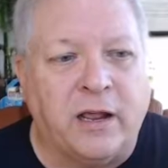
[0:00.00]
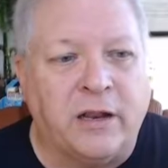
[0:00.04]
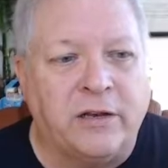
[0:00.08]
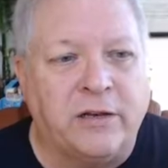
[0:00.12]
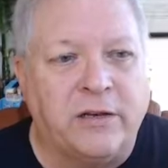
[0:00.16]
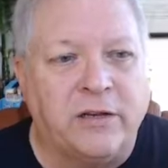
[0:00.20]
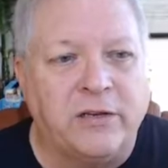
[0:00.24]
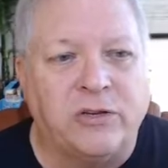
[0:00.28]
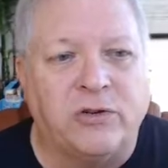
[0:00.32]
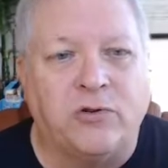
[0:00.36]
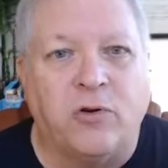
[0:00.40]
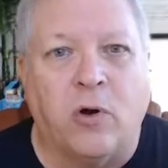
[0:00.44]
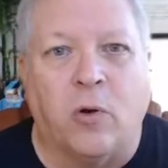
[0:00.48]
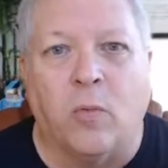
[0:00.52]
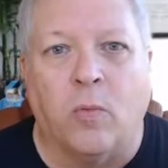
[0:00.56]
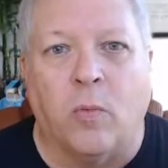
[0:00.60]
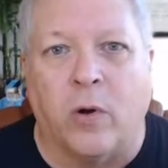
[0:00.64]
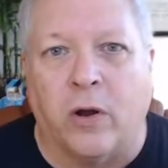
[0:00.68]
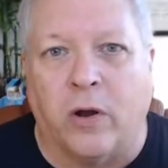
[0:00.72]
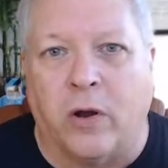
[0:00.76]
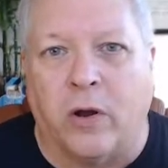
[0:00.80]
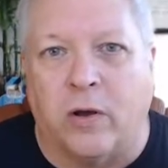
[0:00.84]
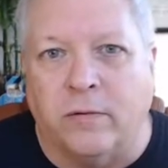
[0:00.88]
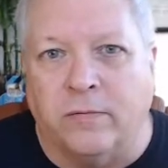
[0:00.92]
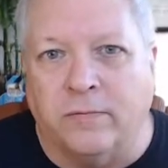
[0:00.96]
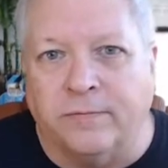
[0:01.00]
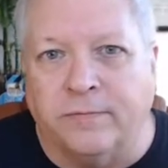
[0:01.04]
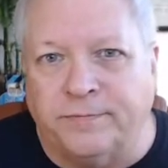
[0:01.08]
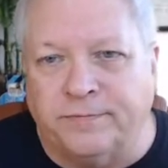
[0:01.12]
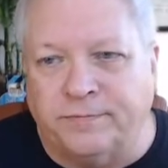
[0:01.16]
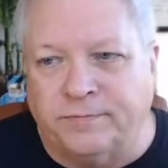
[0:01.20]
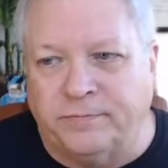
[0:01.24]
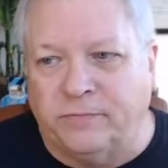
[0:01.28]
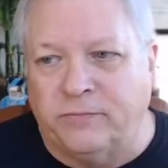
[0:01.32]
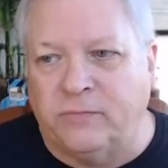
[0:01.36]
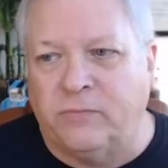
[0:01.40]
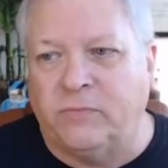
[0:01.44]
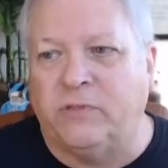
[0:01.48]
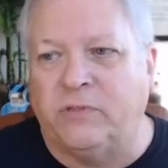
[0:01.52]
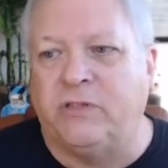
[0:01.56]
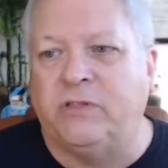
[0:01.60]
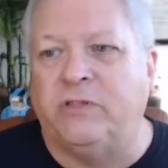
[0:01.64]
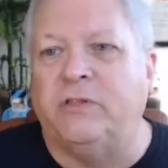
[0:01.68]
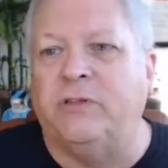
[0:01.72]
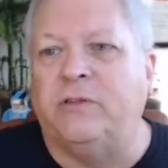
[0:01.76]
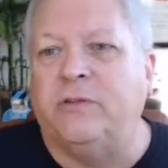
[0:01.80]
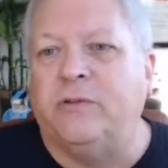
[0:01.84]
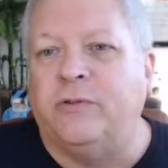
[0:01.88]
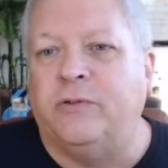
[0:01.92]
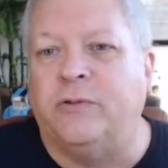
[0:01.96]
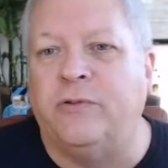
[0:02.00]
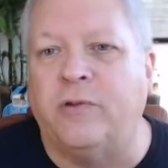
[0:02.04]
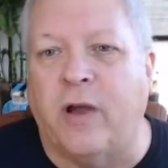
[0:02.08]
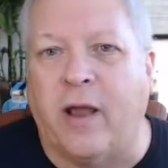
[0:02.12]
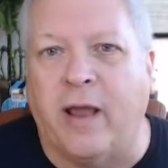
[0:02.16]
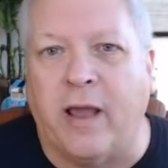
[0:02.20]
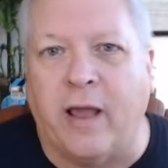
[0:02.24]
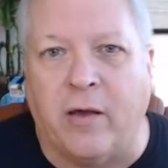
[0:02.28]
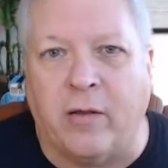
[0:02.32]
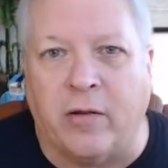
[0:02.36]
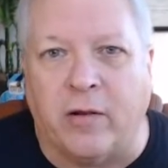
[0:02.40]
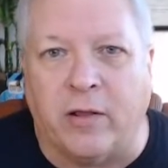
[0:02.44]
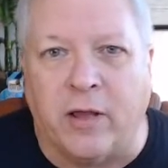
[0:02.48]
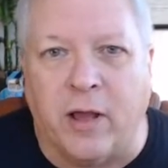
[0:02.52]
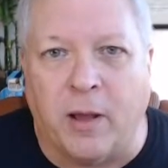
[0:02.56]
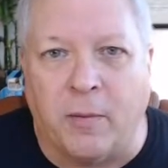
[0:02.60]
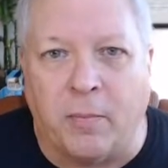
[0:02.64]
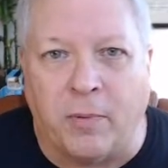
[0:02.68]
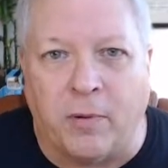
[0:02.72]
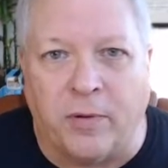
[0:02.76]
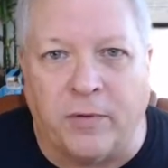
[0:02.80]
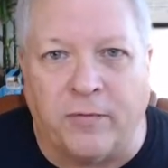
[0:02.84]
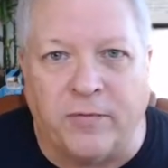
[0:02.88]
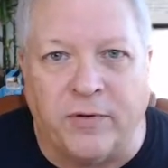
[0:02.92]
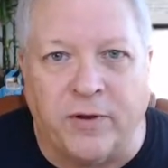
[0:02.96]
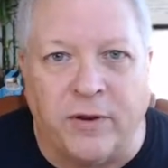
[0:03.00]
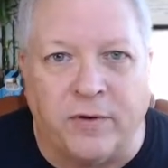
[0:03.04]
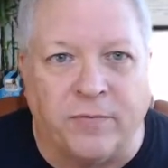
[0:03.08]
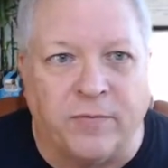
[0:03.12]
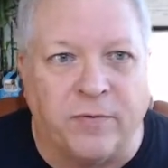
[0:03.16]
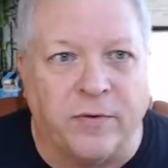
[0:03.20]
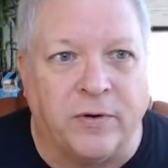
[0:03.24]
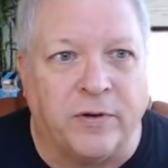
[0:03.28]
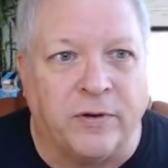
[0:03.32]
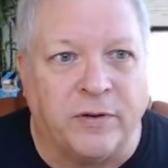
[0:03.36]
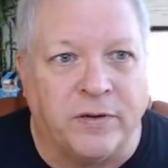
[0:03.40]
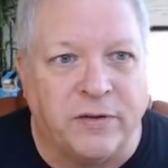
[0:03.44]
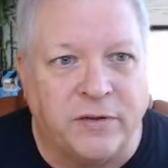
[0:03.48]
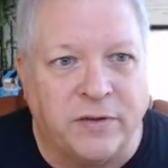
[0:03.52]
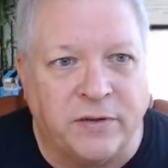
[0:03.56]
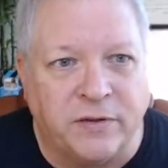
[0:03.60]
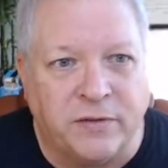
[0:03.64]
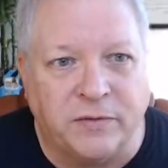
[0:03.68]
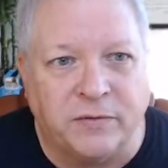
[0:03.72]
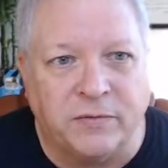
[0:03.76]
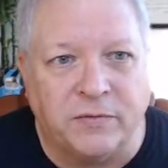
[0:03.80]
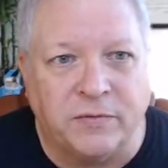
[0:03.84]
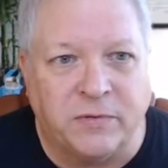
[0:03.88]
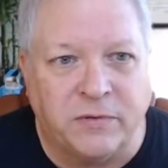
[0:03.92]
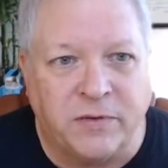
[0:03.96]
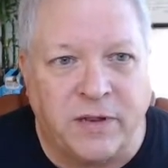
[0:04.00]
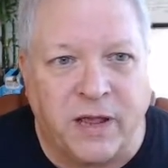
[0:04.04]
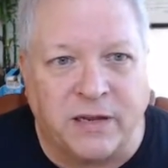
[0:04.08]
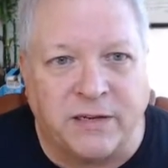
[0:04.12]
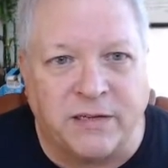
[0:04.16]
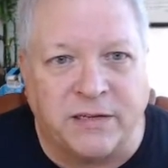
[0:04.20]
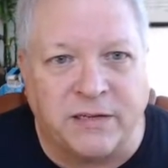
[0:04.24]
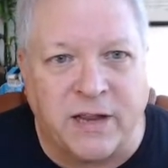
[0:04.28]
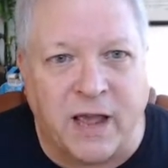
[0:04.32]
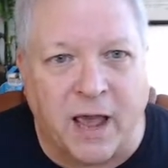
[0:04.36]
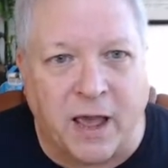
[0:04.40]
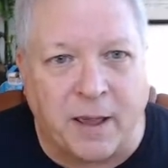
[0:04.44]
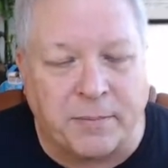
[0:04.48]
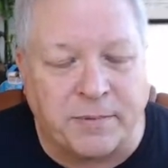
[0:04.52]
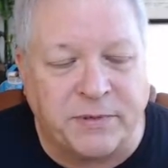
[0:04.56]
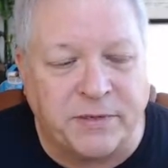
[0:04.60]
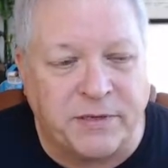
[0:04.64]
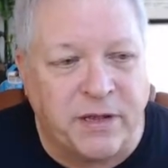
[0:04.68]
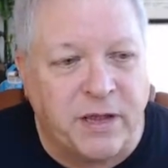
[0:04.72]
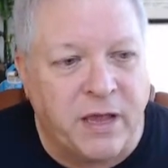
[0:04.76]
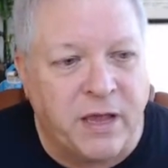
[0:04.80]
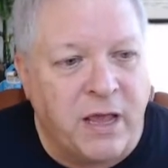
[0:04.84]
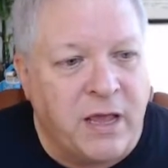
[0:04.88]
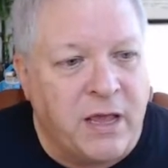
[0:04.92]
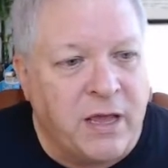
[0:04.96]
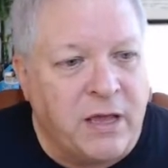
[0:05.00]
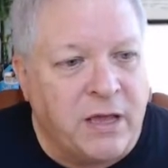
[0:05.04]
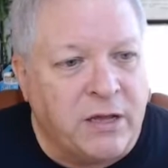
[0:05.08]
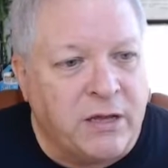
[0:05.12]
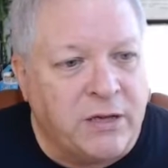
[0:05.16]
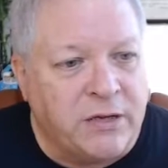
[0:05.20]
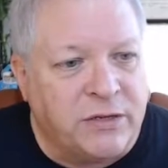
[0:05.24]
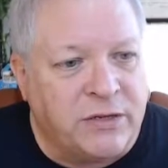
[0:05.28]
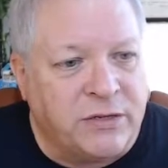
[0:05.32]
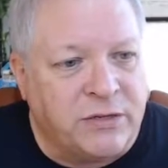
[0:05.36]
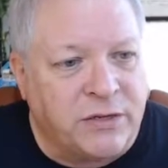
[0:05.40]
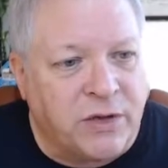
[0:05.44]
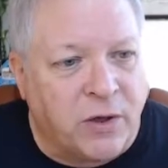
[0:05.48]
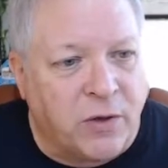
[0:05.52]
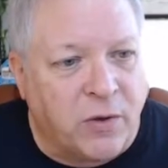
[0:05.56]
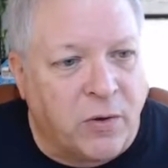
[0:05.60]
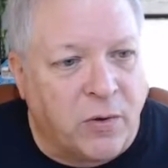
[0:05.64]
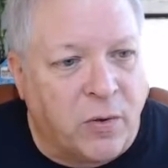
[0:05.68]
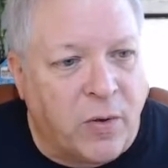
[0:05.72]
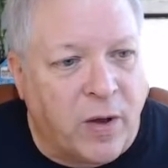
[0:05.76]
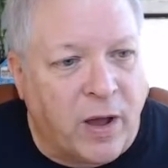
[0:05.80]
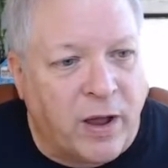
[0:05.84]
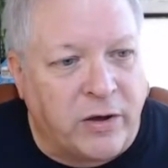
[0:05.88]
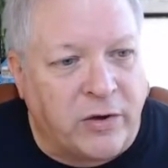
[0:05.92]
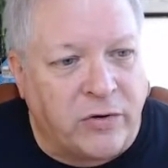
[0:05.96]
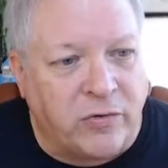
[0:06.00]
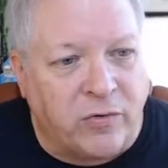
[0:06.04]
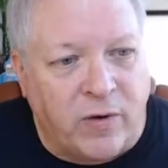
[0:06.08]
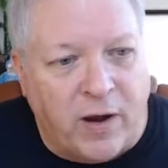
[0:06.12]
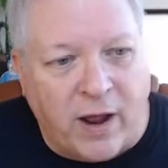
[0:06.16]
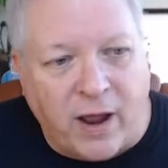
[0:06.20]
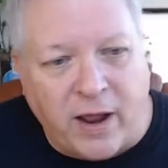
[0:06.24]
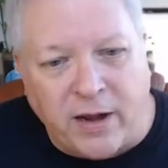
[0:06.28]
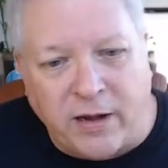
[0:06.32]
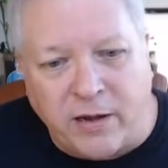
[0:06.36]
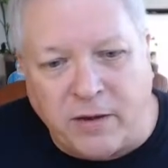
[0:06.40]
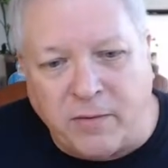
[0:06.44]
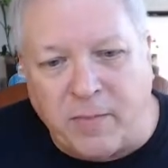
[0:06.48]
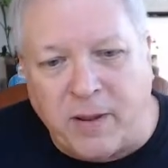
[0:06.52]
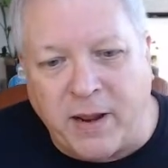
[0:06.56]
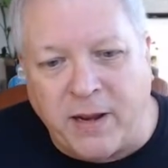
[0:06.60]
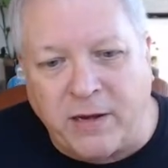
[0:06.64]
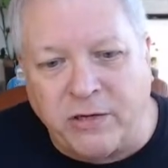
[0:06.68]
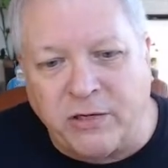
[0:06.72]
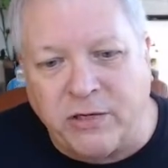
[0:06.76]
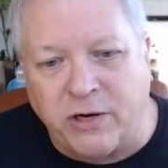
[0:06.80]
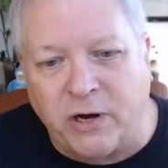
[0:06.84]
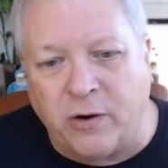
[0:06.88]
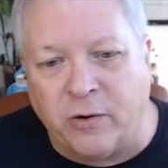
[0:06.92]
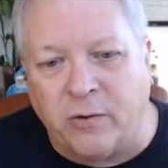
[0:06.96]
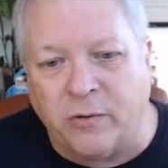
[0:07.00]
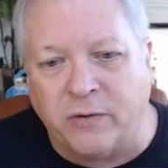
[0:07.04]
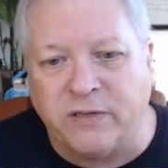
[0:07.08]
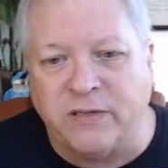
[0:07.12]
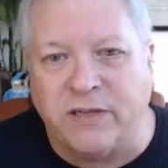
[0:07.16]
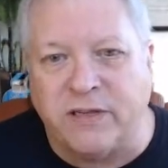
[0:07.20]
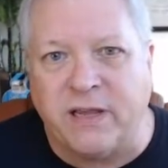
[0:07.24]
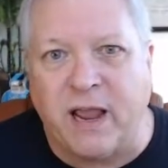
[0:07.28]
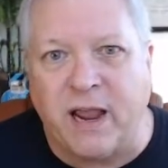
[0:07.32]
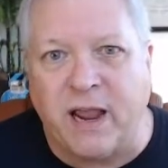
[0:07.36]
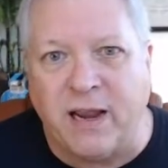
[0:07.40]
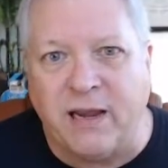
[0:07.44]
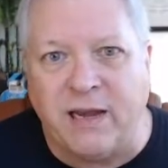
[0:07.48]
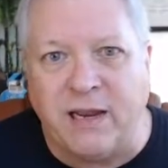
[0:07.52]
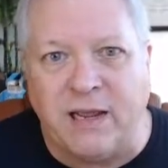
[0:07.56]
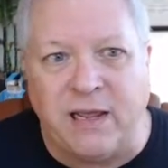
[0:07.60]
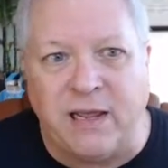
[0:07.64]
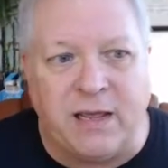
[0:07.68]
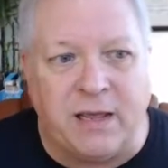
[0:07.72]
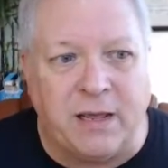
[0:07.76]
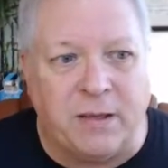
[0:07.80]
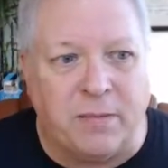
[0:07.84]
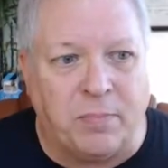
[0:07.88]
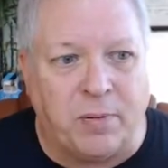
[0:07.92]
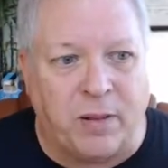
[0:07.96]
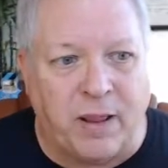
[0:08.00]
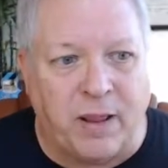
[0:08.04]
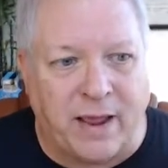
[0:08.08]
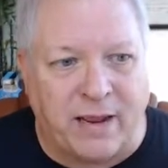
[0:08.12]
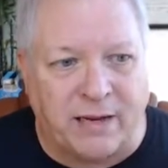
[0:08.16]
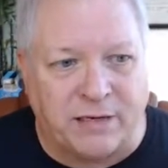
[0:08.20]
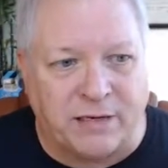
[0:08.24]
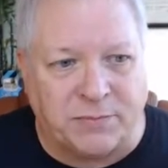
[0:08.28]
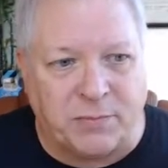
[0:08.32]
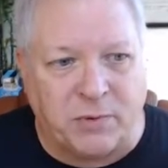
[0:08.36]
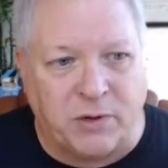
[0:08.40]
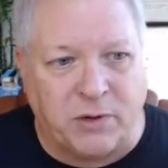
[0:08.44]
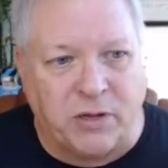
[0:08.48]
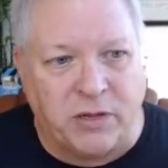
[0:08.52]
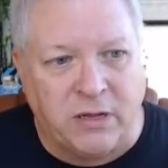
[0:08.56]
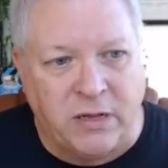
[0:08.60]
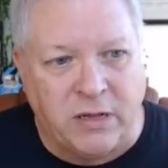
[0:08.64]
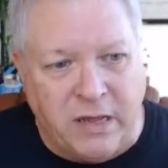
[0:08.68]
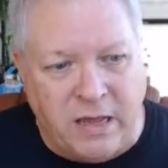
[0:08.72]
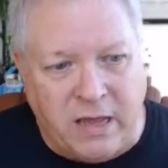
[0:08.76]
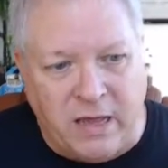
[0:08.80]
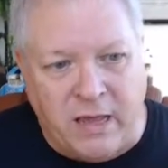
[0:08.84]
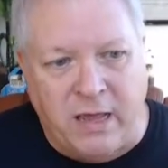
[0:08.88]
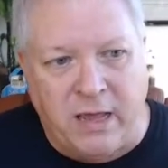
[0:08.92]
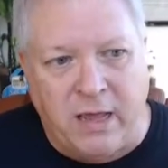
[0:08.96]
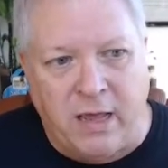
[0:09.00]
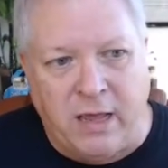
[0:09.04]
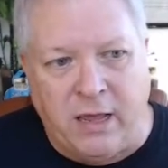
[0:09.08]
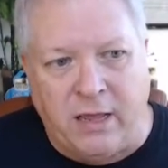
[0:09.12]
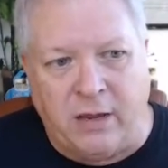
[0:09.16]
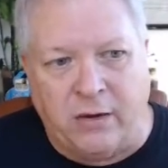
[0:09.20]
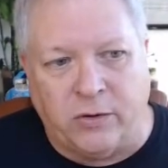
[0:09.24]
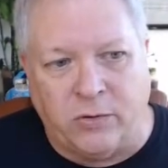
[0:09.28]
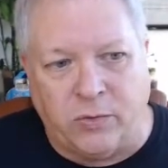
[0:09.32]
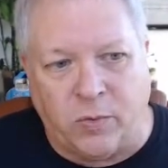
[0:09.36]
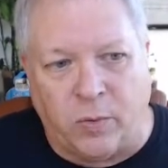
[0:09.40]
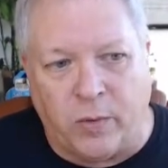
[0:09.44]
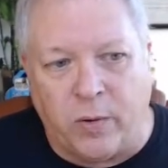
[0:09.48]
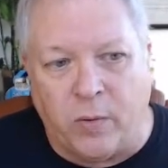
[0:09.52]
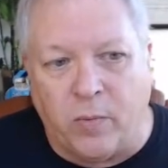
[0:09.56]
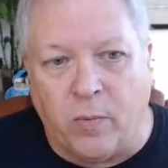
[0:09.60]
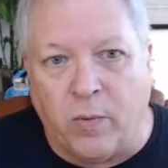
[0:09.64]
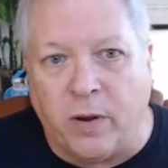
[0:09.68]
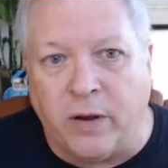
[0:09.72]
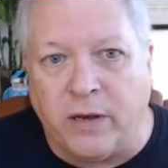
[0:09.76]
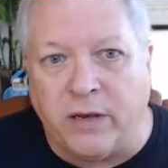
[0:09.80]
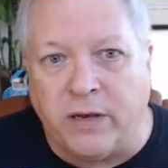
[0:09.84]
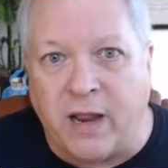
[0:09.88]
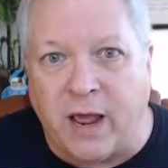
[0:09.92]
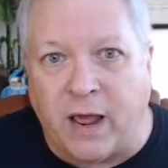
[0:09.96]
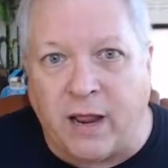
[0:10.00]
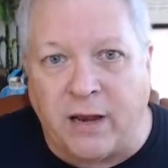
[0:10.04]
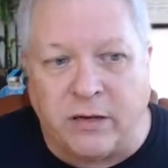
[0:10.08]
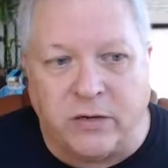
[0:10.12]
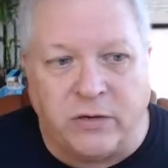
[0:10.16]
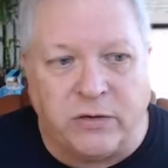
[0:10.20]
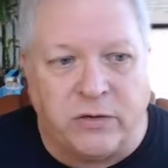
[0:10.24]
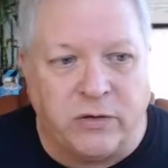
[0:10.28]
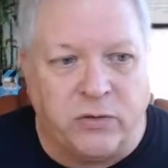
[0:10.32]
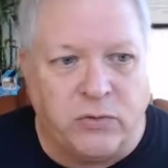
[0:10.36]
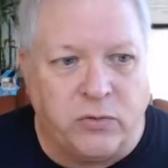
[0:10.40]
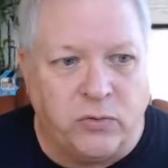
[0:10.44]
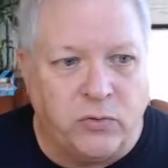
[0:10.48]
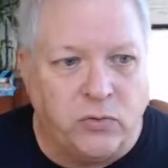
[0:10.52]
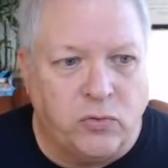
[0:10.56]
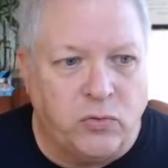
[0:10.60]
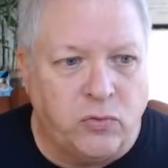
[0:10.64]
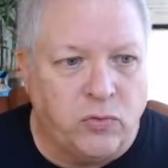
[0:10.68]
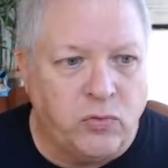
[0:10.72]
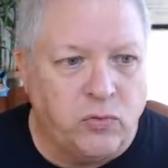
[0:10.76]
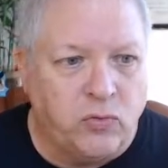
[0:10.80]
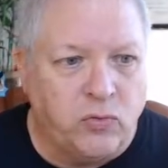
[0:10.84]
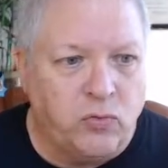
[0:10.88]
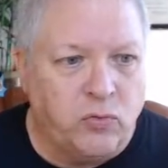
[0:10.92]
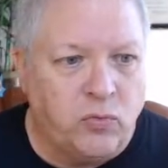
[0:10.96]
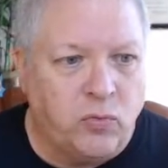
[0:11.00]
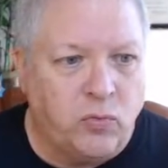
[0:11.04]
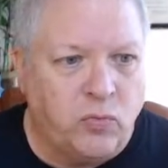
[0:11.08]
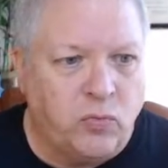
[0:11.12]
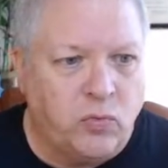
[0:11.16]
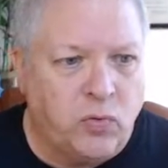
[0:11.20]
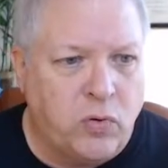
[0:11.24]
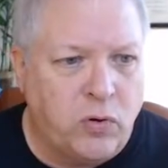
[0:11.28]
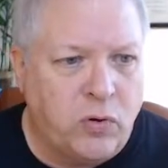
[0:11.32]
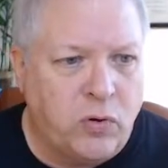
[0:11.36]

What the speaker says: distro work to try out a couple of different desktops. So I tried Manjaro's KDE Plasma 21.2,